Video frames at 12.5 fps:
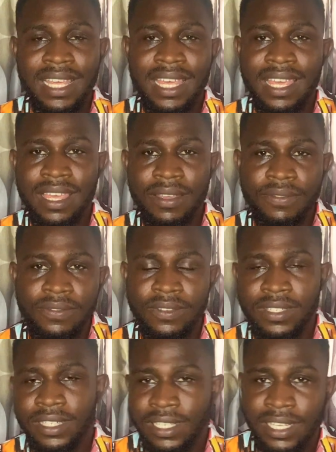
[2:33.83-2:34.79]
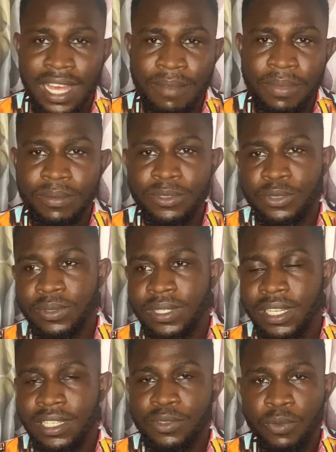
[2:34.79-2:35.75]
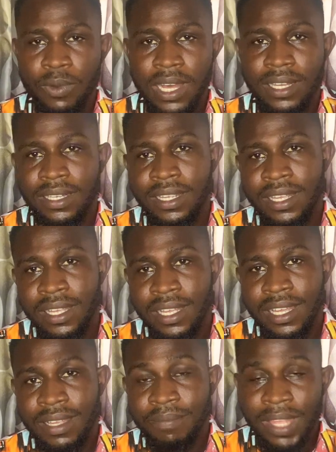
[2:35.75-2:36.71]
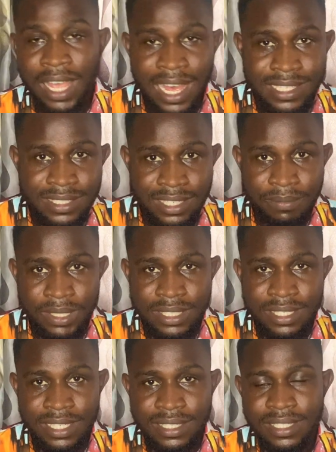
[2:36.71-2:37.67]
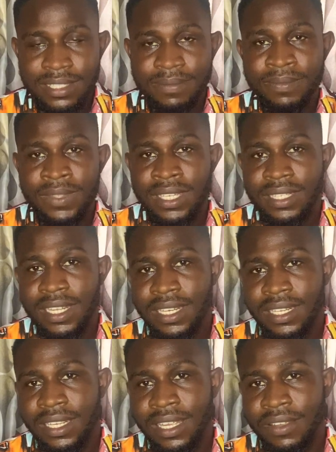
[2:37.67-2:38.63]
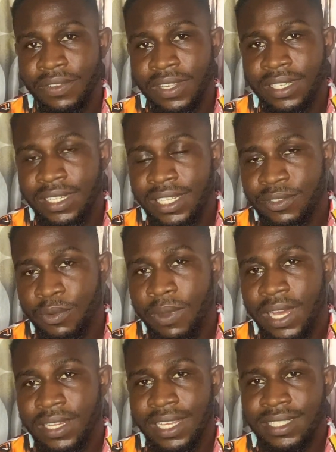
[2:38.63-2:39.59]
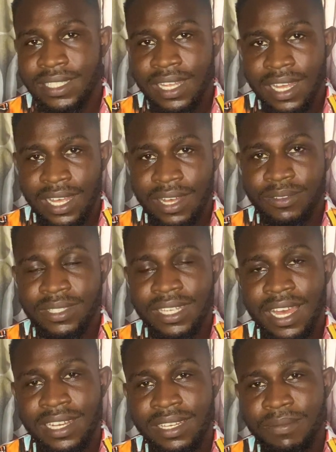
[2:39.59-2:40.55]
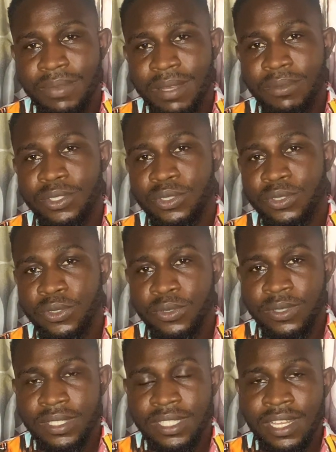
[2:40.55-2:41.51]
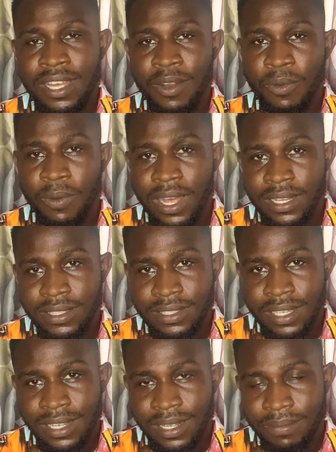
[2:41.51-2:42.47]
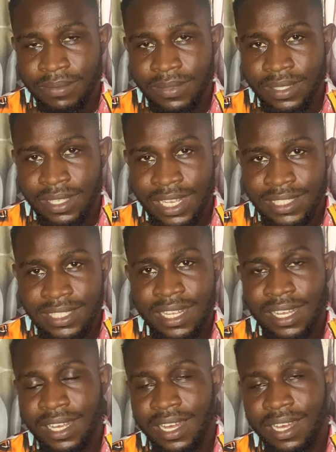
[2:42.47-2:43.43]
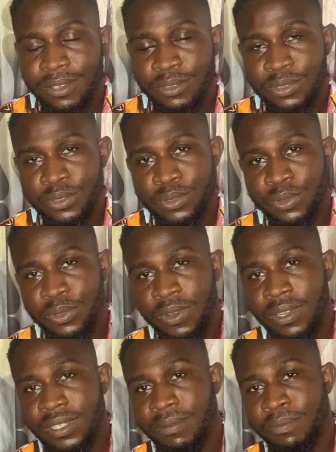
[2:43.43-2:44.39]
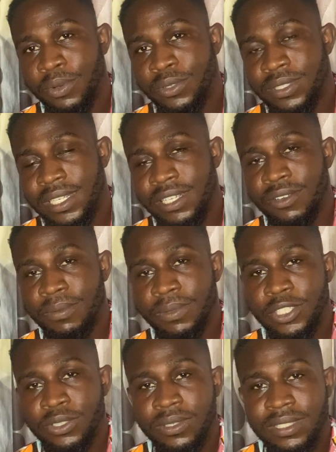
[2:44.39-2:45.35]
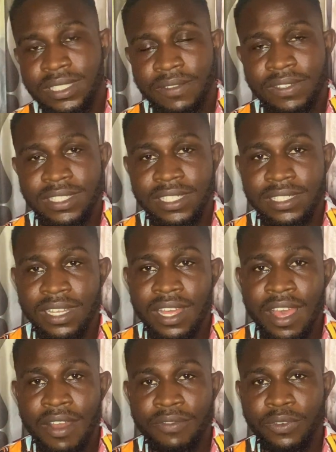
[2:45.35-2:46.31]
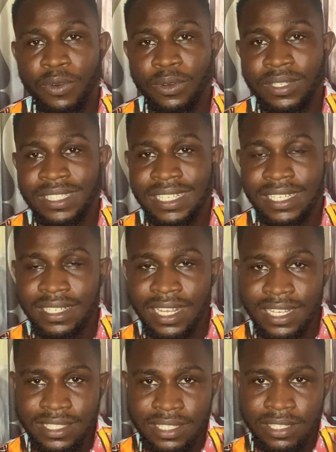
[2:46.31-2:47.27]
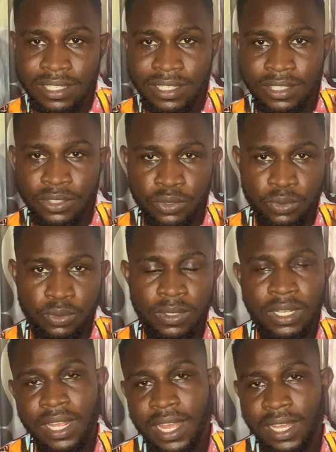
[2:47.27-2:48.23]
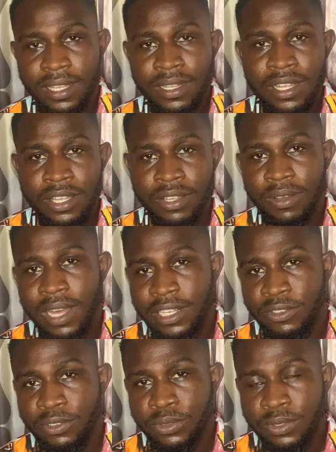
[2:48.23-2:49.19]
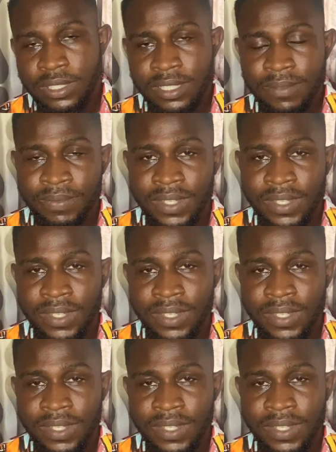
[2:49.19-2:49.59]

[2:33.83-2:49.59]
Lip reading: If he can be able to create one and he has 3 businesses, then if he creates one entity account, can he be able to use one entity account to run post incorporation services for the rest too? Like, you can use